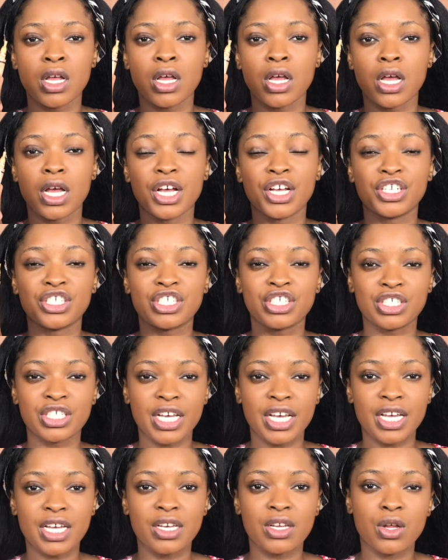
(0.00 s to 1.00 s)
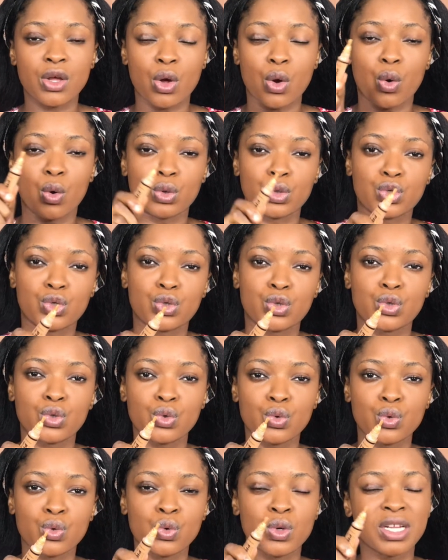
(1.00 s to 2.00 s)
a shade or
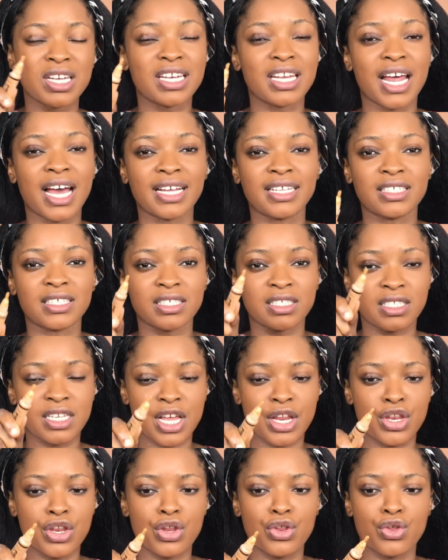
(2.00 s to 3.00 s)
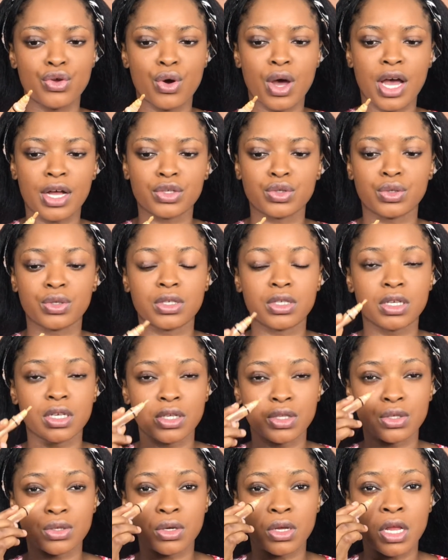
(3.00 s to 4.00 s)
2 lighter than your actual skin
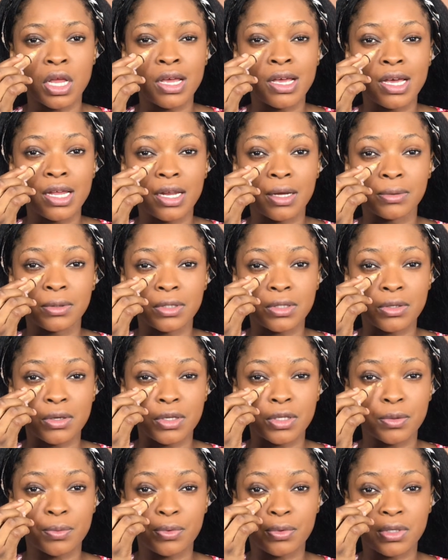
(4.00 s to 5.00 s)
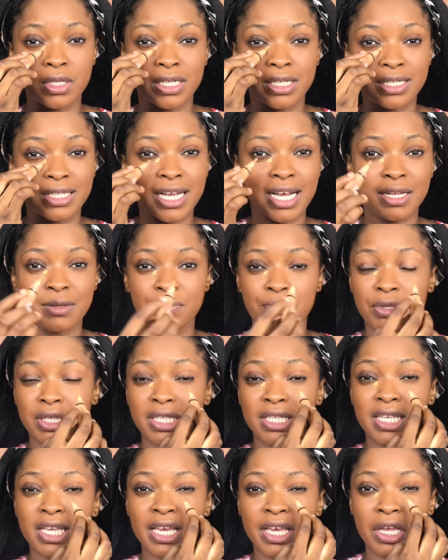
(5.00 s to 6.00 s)
tone. Now I'm just going to put a tad bit
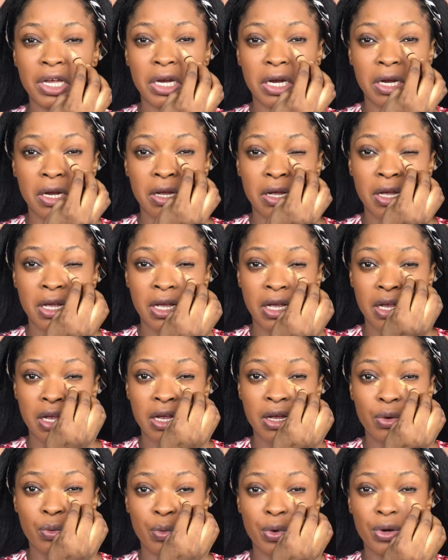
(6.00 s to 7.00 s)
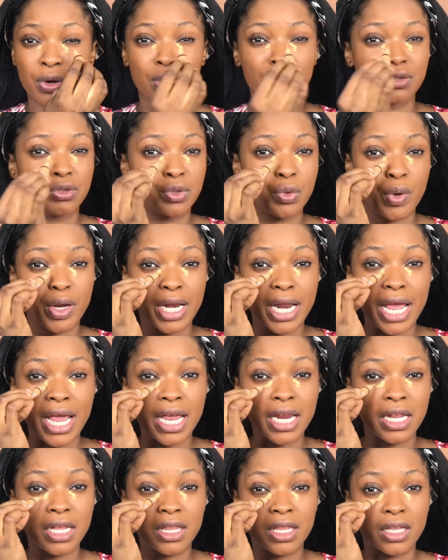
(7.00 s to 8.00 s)
here. We're not doing
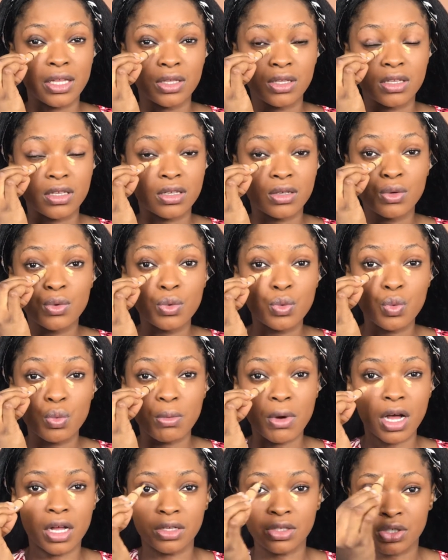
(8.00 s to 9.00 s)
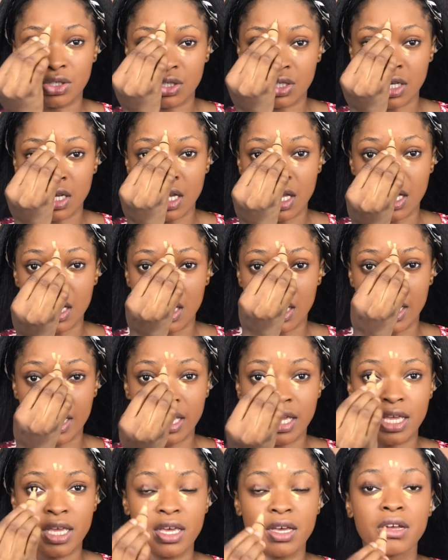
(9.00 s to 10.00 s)
anything too much
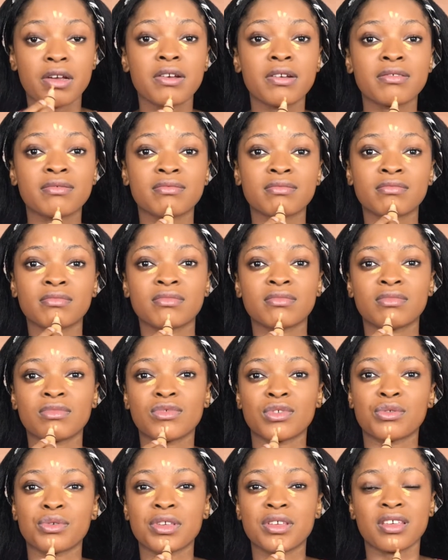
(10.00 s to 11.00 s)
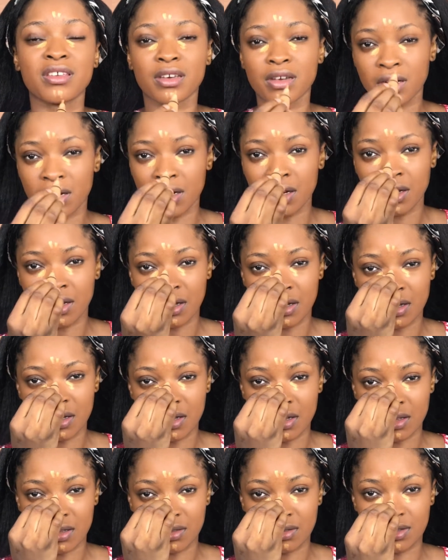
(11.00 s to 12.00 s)
here, here,
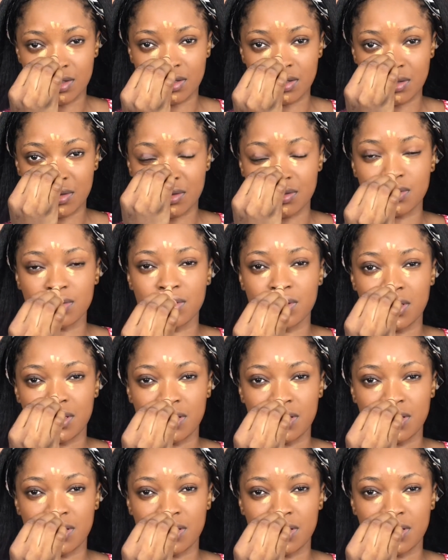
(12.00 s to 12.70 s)
just to